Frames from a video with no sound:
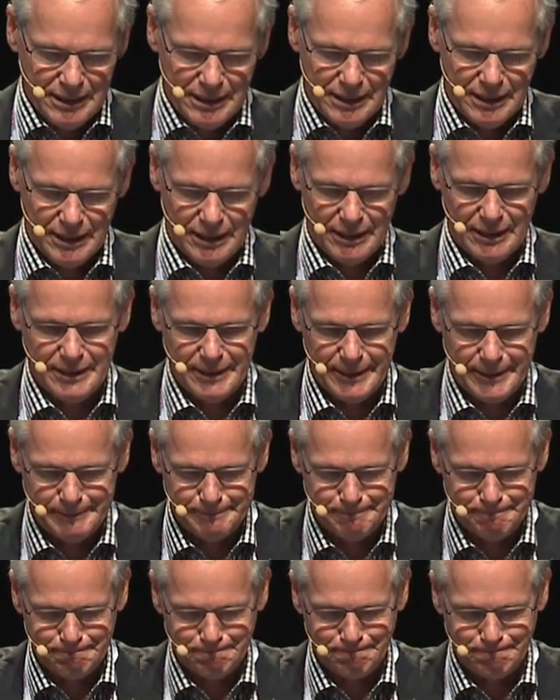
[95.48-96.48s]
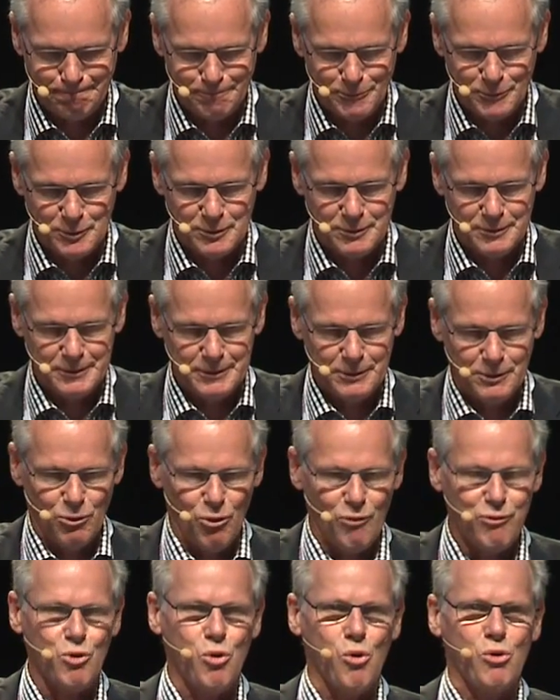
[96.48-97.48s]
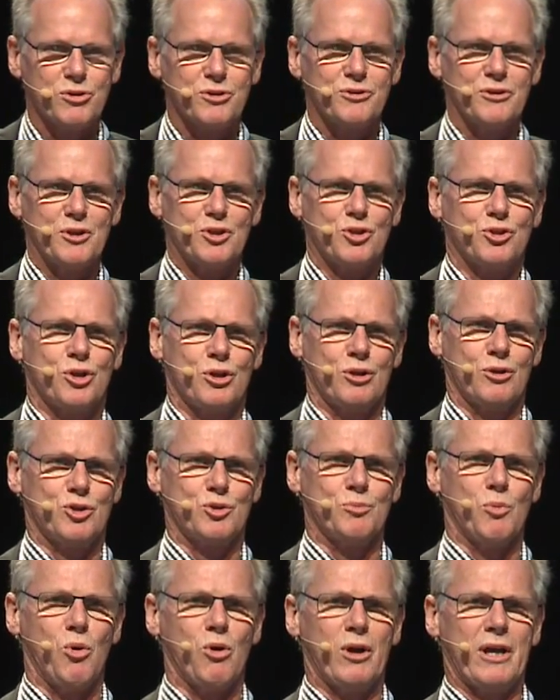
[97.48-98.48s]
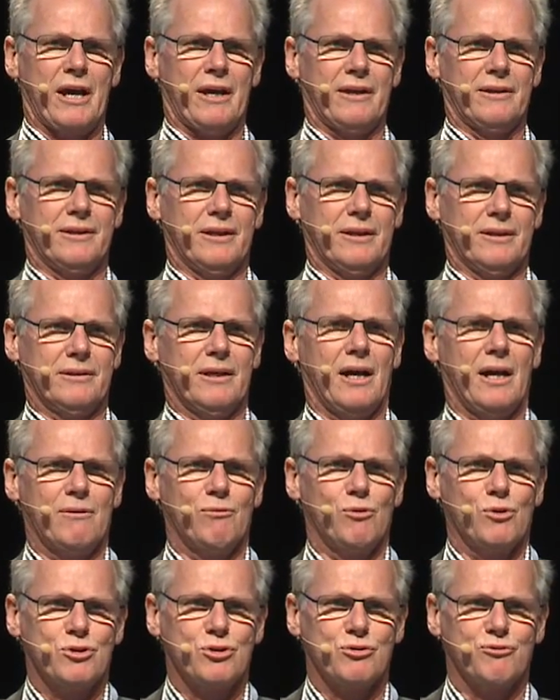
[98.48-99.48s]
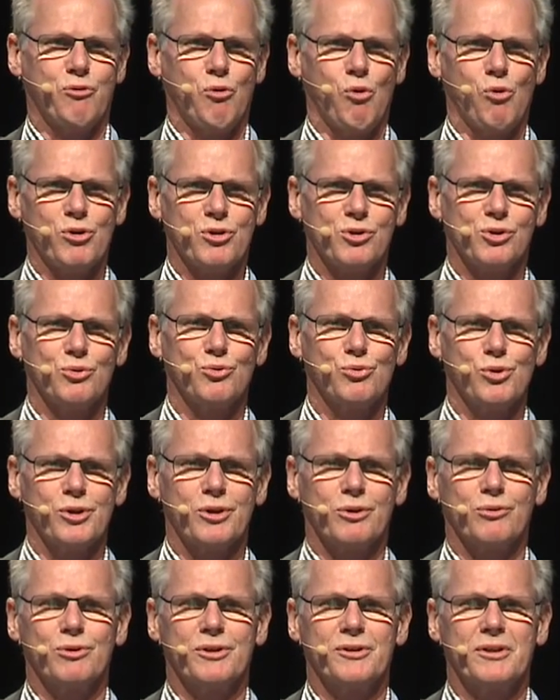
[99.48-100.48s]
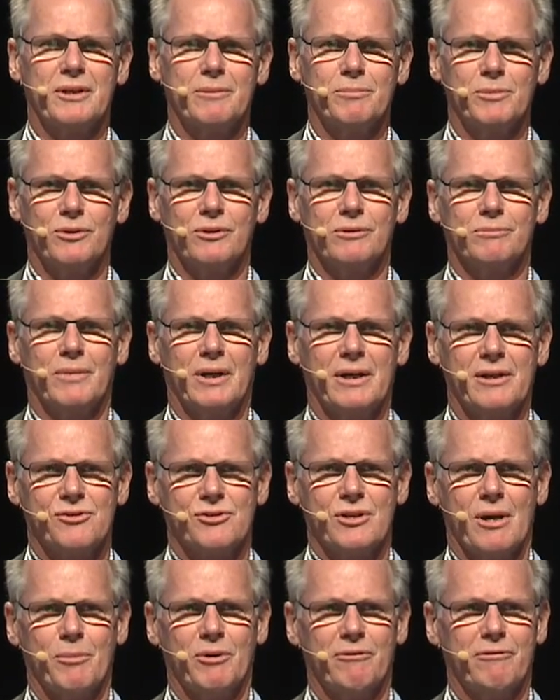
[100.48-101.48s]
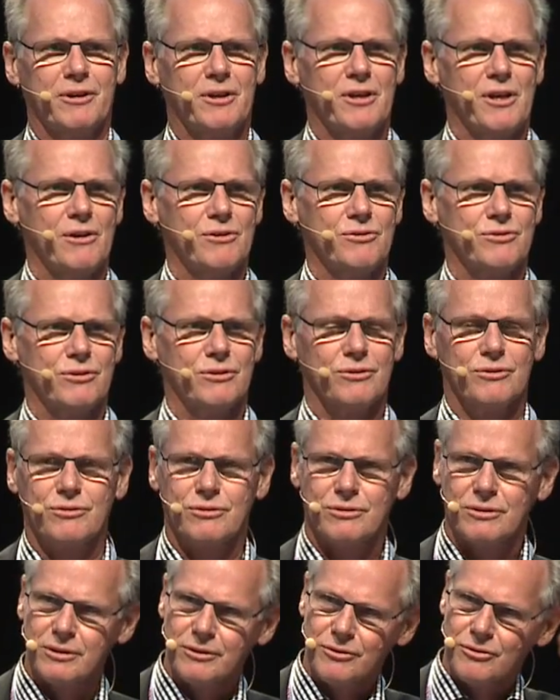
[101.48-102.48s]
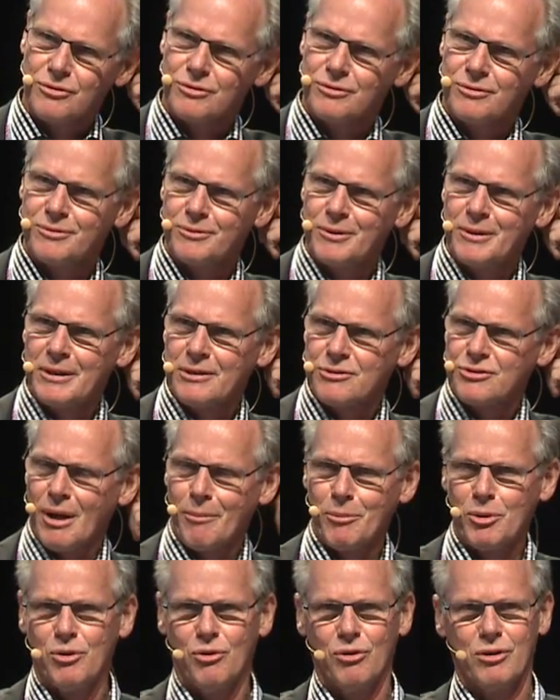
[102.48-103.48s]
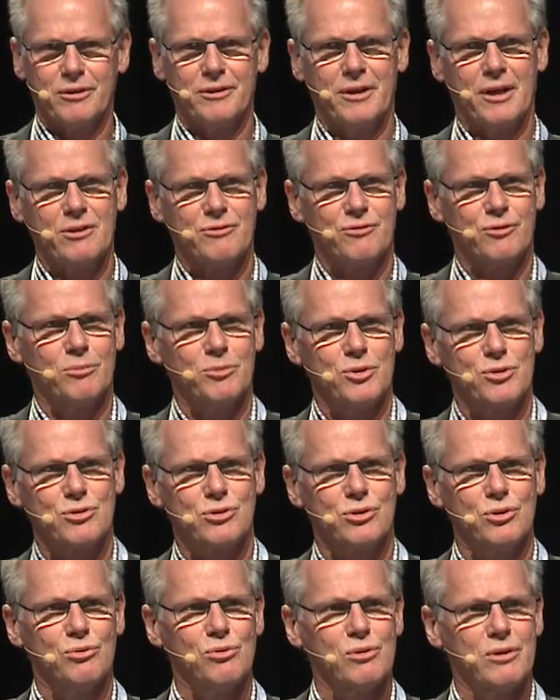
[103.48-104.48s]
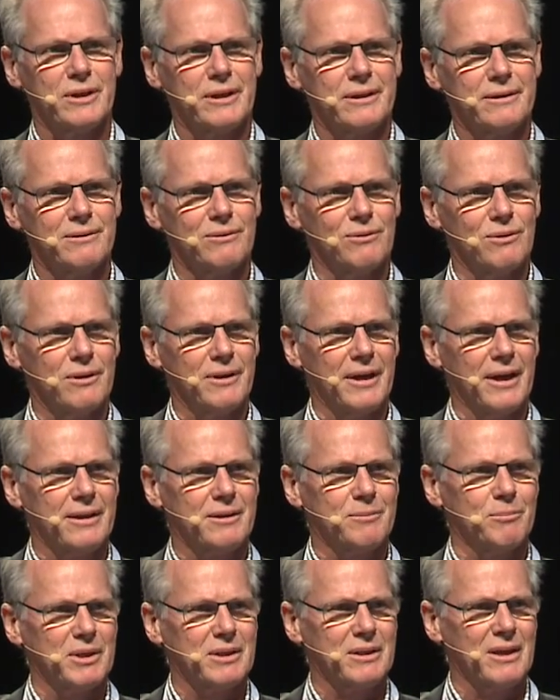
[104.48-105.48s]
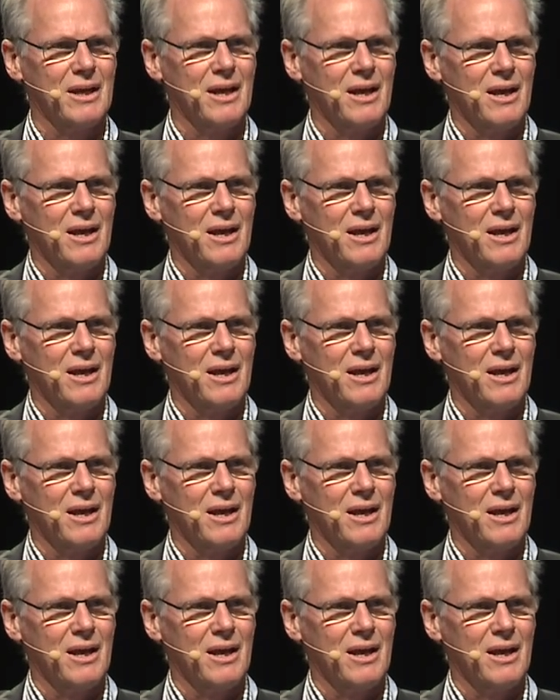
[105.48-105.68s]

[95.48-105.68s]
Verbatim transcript: And um, of course, this small engine, I was forced to work with him on my summer vacations and summer holidays from the school and all that. But